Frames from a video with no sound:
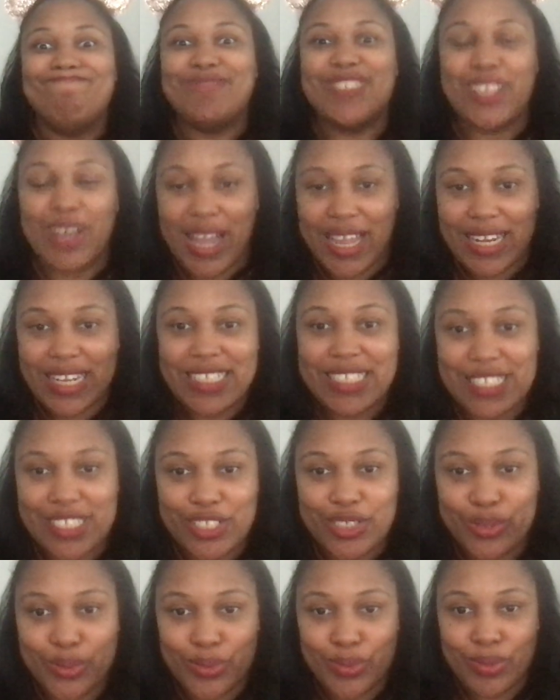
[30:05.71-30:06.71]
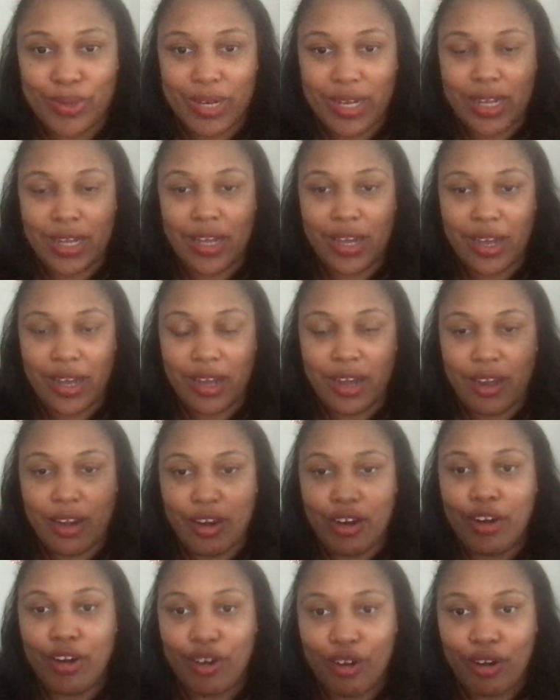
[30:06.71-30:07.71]
So I listen to
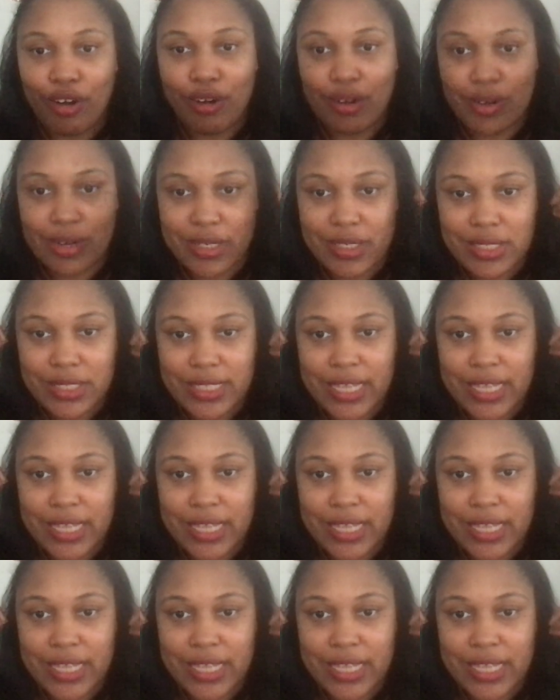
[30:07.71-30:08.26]
her